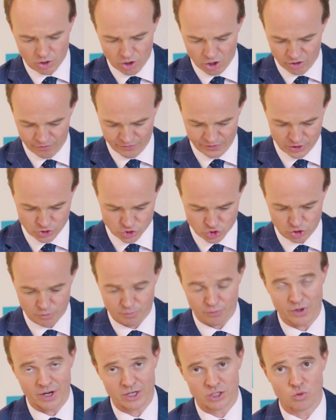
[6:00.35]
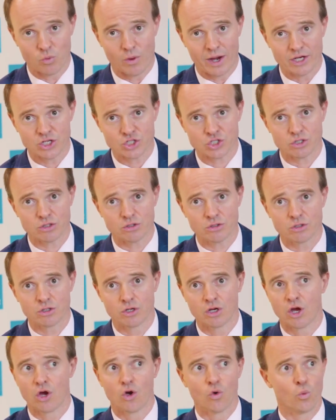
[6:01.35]
on their superannuation.
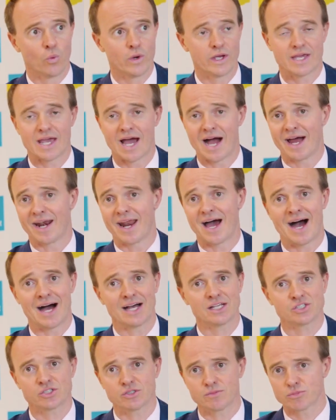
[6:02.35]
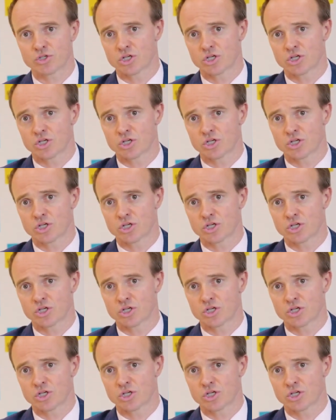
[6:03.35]
We can't ask them